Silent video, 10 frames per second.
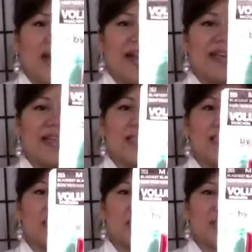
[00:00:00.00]

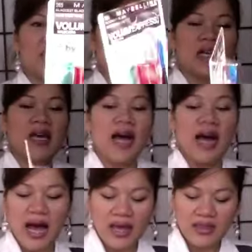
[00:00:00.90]
And
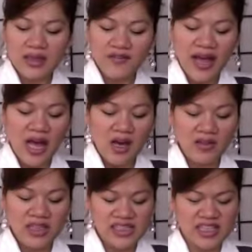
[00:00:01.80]
I love
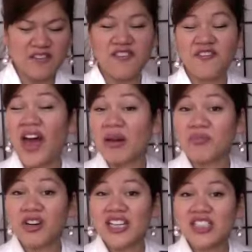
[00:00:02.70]
how this is a fat
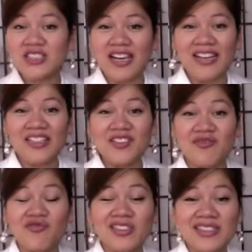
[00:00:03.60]
brush, and you
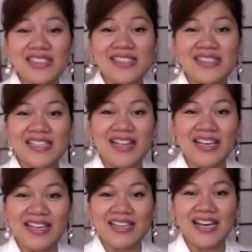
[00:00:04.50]
can really see
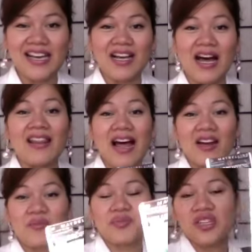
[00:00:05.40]
like a
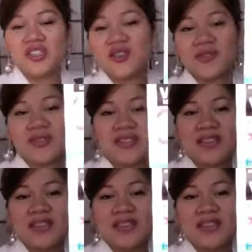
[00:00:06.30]
lot of bristles.